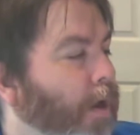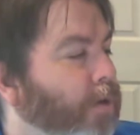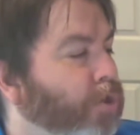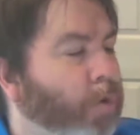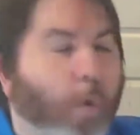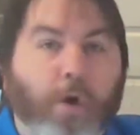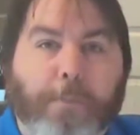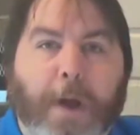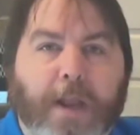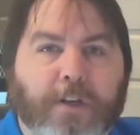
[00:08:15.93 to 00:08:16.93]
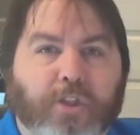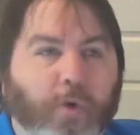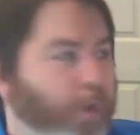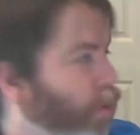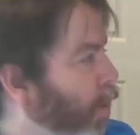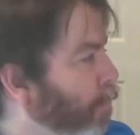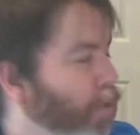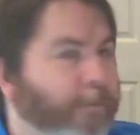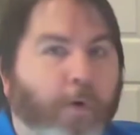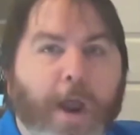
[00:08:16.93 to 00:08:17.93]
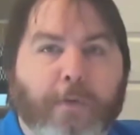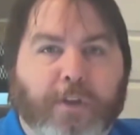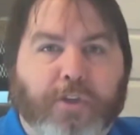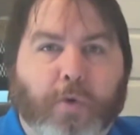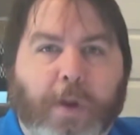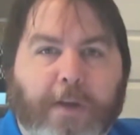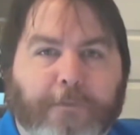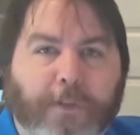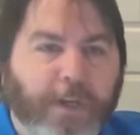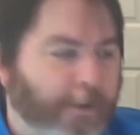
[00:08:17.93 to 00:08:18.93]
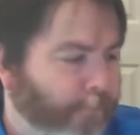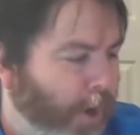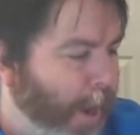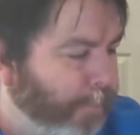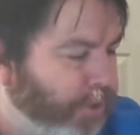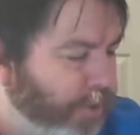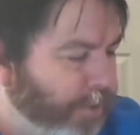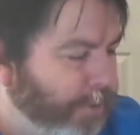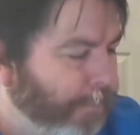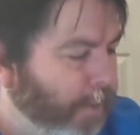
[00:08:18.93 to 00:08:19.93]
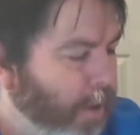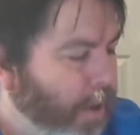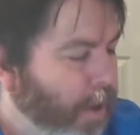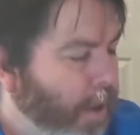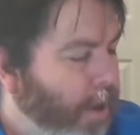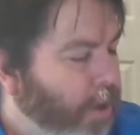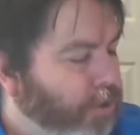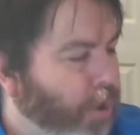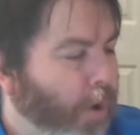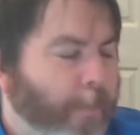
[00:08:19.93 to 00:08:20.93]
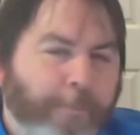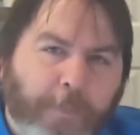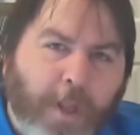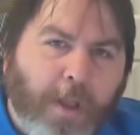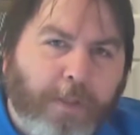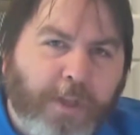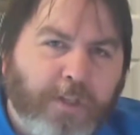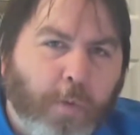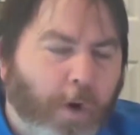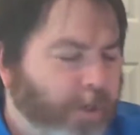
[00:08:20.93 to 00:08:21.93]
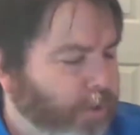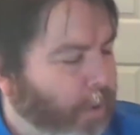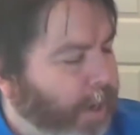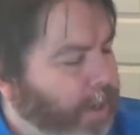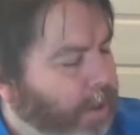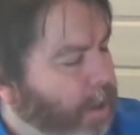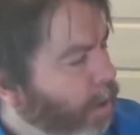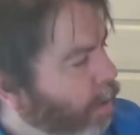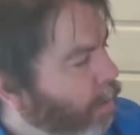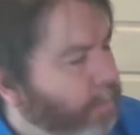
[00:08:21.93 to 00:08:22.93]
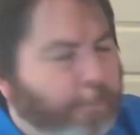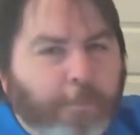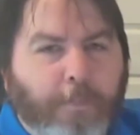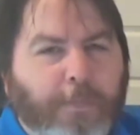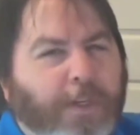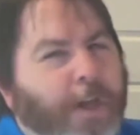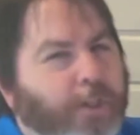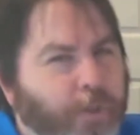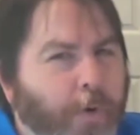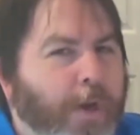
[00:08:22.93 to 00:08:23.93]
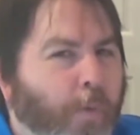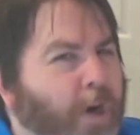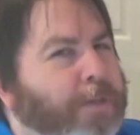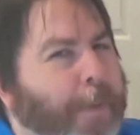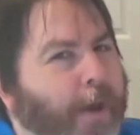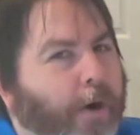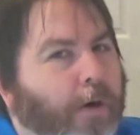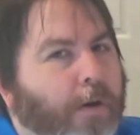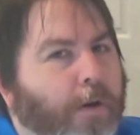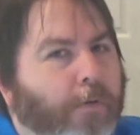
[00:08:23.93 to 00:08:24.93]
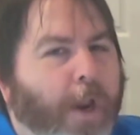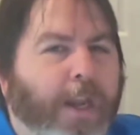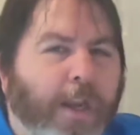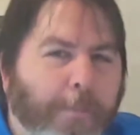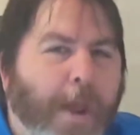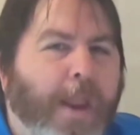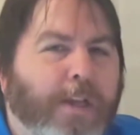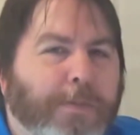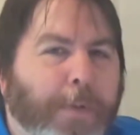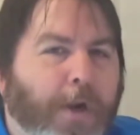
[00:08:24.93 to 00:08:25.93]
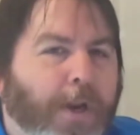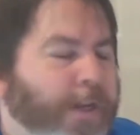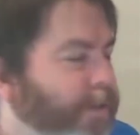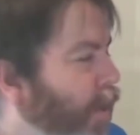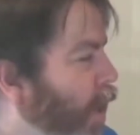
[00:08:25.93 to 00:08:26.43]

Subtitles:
scroll button so you can move around the screen for the different options. So this works great. The touchscreen works better, right? In my experience,